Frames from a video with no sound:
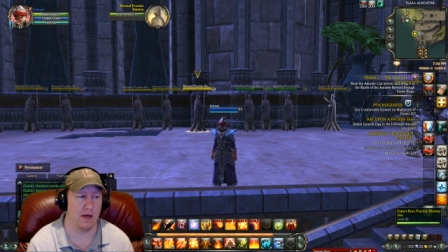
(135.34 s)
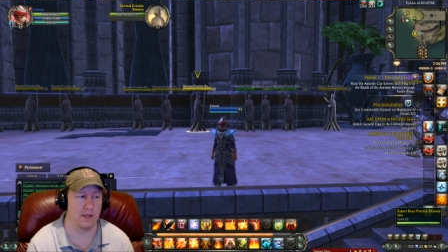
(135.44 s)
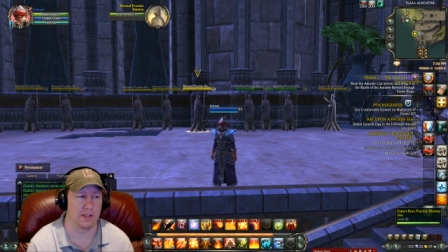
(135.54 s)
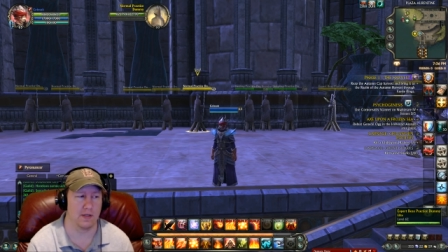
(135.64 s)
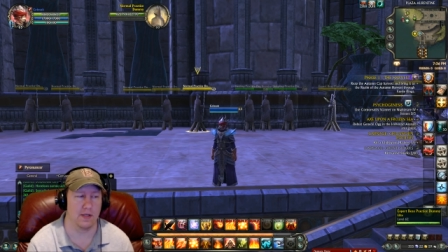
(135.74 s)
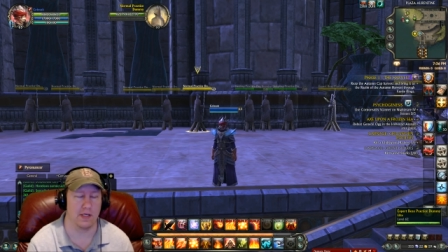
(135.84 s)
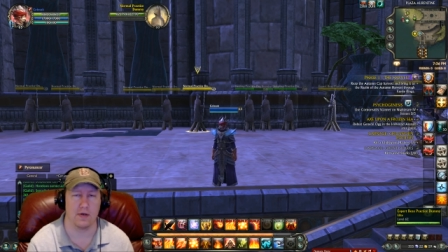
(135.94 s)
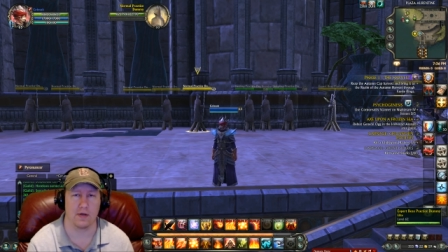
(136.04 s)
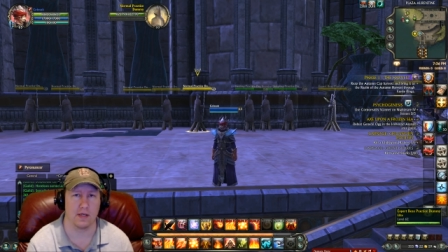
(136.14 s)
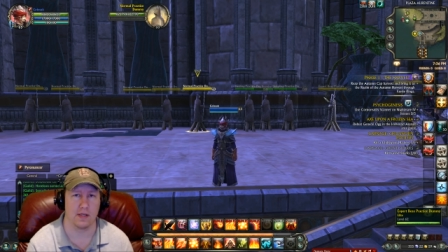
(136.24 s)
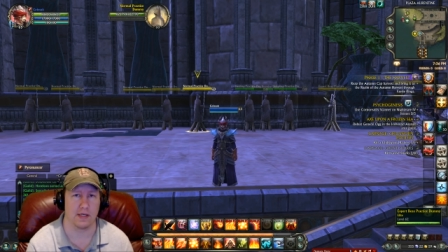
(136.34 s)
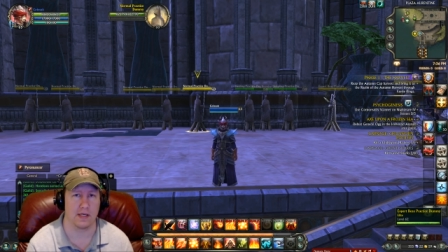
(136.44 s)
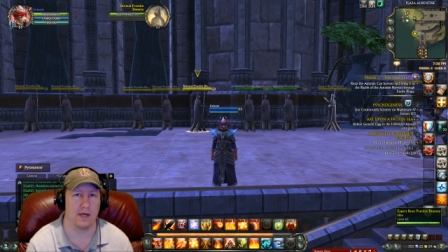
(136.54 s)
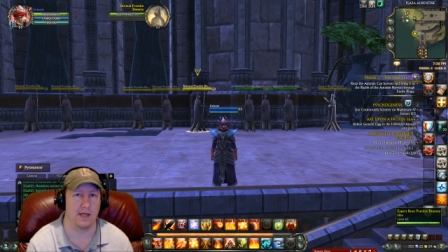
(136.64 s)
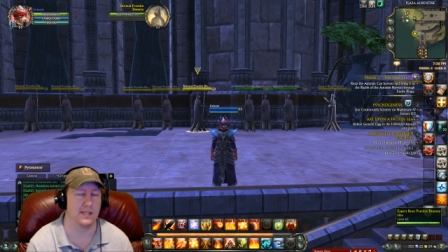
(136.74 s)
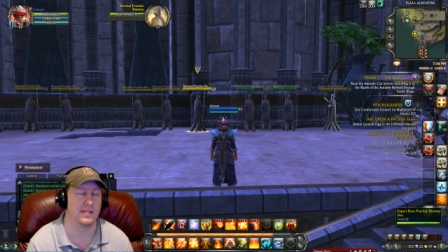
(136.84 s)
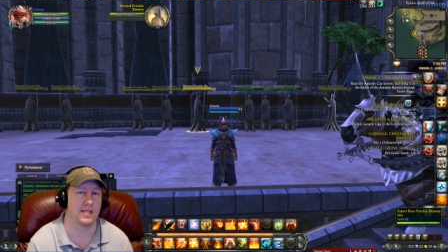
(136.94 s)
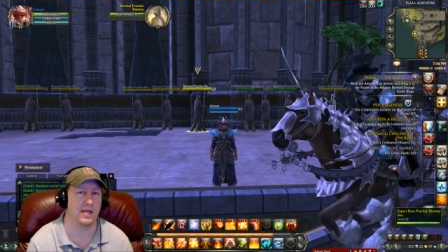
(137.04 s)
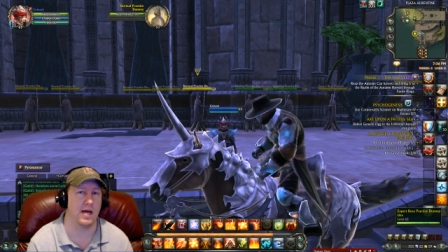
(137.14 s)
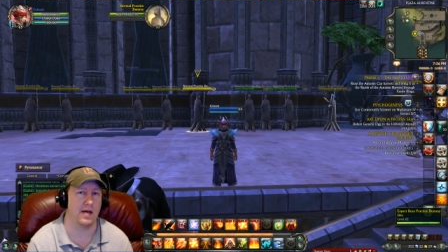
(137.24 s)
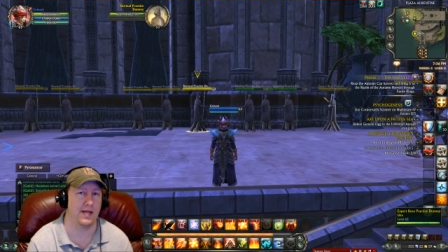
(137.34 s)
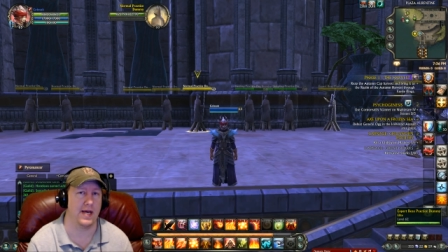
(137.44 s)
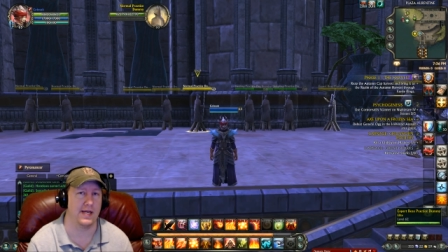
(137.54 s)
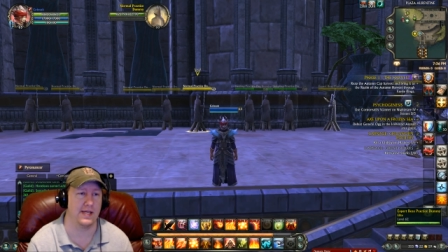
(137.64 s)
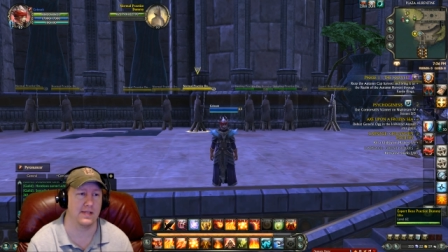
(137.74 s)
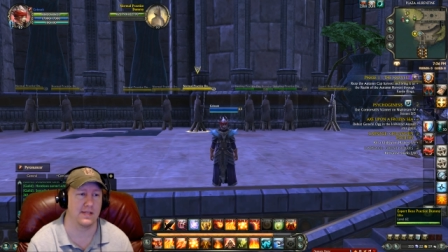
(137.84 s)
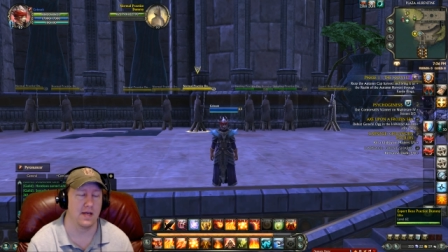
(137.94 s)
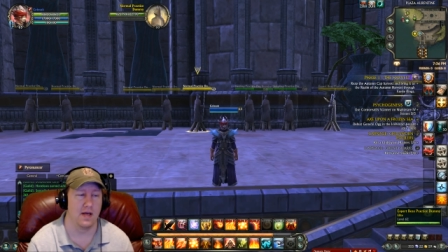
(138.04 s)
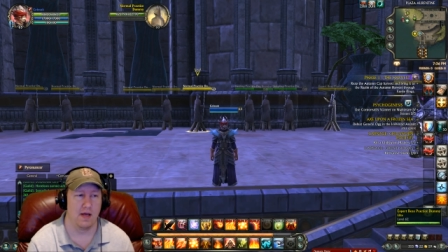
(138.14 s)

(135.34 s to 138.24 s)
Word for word: so that you can click on it and see how that is.